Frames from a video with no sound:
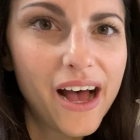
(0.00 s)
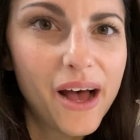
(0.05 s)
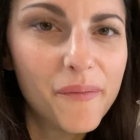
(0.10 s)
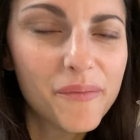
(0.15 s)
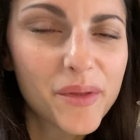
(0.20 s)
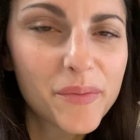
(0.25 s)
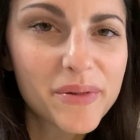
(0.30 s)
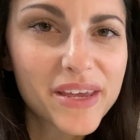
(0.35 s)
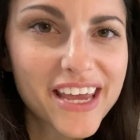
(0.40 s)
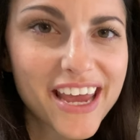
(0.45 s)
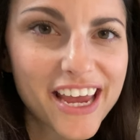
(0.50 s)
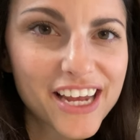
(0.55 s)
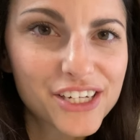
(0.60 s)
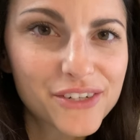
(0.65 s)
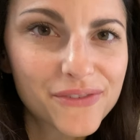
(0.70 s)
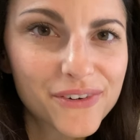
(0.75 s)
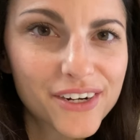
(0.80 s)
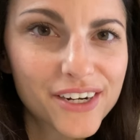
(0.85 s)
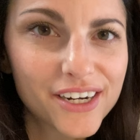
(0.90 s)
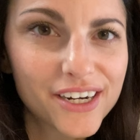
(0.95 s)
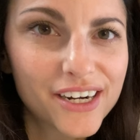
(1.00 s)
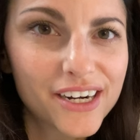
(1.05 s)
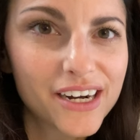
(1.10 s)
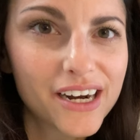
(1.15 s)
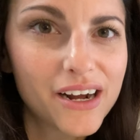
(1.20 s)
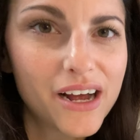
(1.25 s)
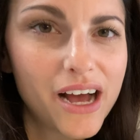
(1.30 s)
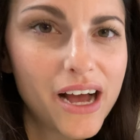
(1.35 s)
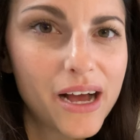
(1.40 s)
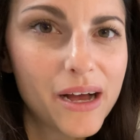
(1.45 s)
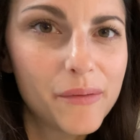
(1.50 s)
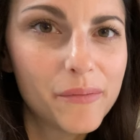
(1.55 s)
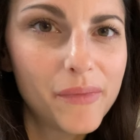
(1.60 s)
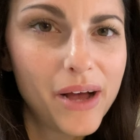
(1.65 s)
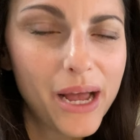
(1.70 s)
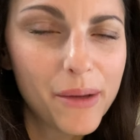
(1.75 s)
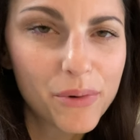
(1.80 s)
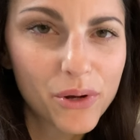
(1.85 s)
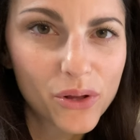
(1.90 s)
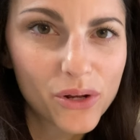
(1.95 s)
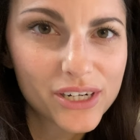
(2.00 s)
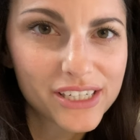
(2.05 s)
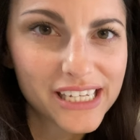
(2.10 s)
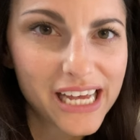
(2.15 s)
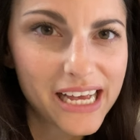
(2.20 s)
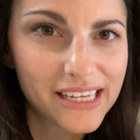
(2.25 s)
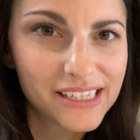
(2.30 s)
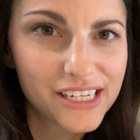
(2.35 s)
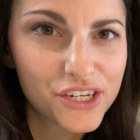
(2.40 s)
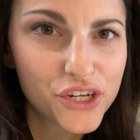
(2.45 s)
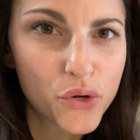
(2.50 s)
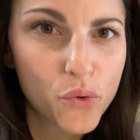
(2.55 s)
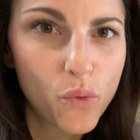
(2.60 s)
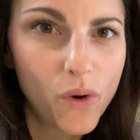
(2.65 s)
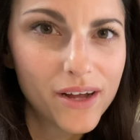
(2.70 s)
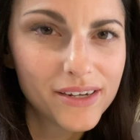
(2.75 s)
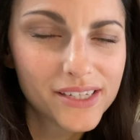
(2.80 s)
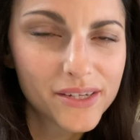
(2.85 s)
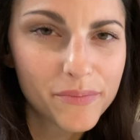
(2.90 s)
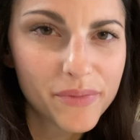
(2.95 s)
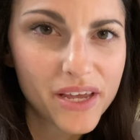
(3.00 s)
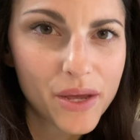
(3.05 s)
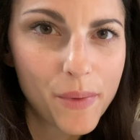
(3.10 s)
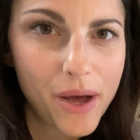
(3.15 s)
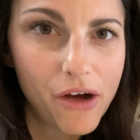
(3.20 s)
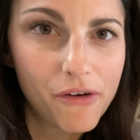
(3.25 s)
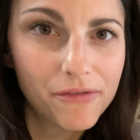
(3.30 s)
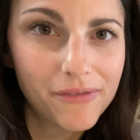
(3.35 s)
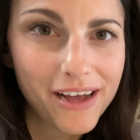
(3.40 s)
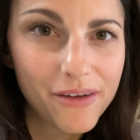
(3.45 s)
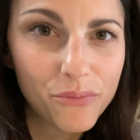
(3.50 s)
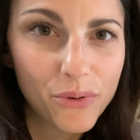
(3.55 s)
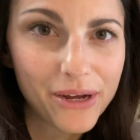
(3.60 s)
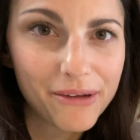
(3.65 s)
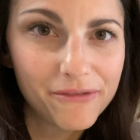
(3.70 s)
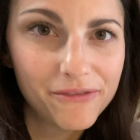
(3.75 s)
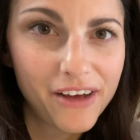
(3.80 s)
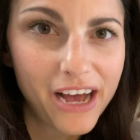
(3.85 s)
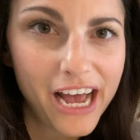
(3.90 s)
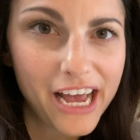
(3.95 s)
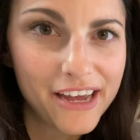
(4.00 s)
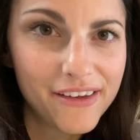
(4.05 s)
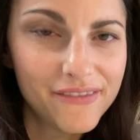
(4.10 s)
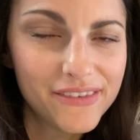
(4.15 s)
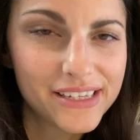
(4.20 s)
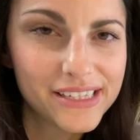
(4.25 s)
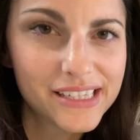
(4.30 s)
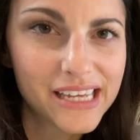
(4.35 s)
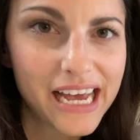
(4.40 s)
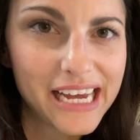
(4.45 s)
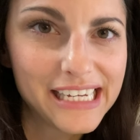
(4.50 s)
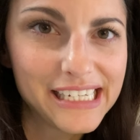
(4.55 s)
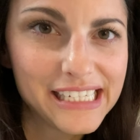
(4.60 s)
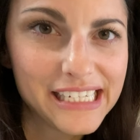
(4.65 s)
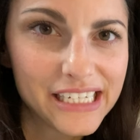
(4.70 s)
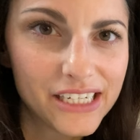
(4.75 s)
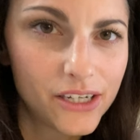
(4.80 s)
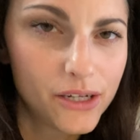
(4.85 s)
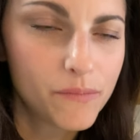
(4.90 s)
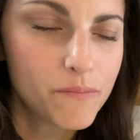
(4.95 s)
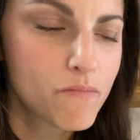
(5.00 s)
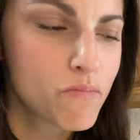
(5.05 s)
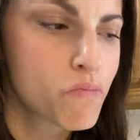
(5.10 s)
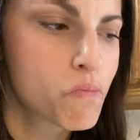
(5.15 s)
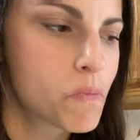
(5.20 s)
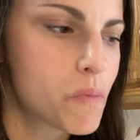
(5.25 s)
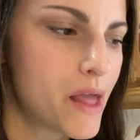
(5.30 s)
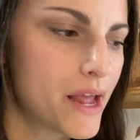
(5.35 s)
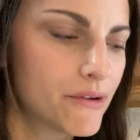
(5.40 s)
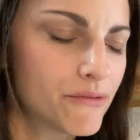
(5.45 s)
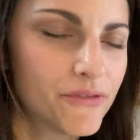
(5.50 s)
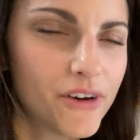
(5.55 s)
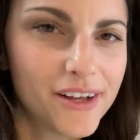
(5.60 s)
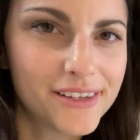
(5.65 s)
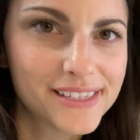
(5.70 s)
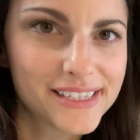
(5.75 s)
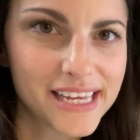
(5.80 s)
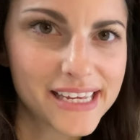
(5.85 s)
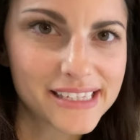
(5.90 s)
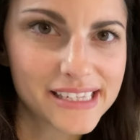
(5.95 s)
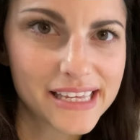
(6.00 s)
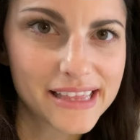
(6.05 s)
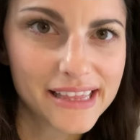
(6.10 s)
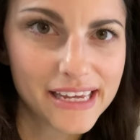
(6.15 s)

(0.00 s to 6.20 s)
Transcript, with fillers: The pH for hypochlorous acid you want to be about 5.5 is ideal, and Fawn says that